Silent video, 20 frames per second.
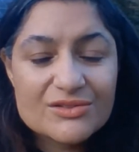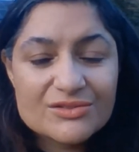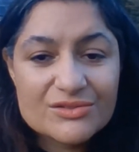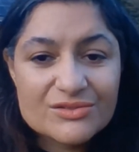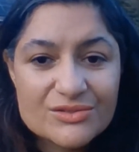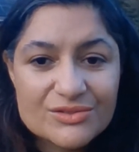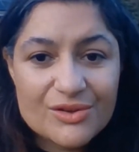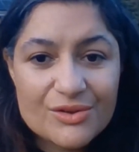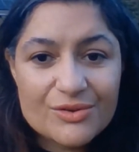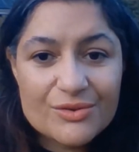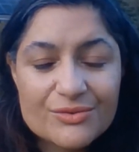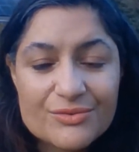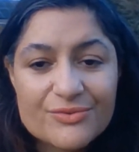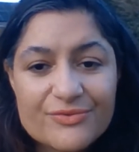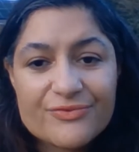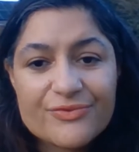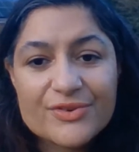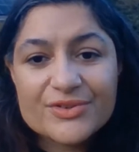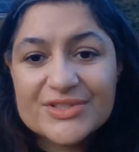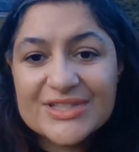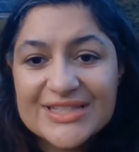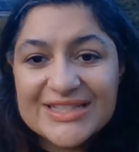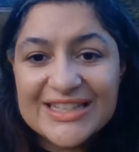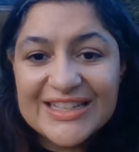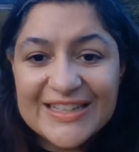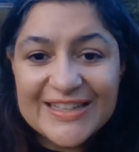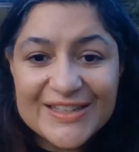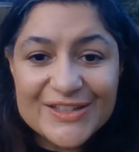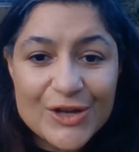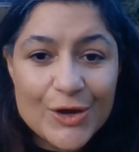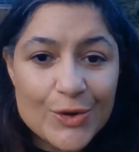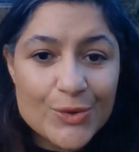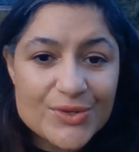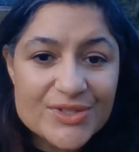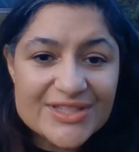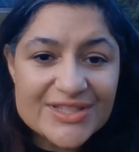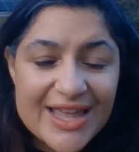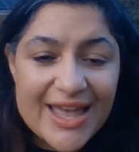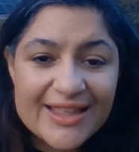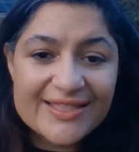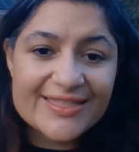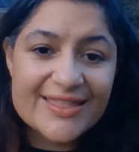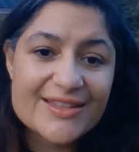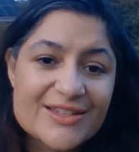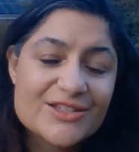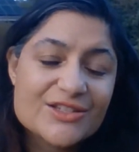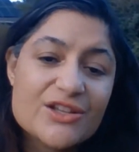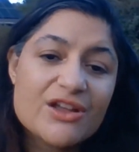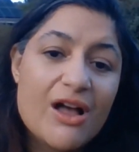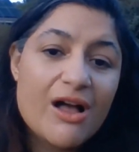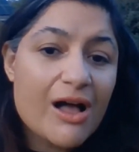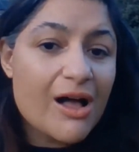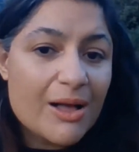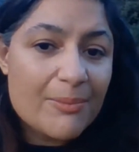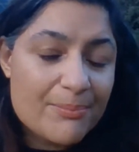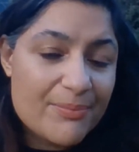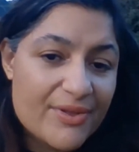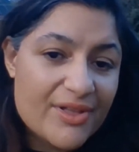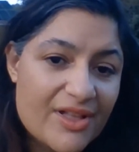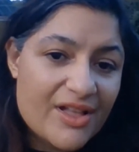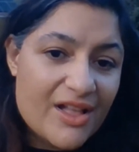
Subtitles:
So for CEOs at the top,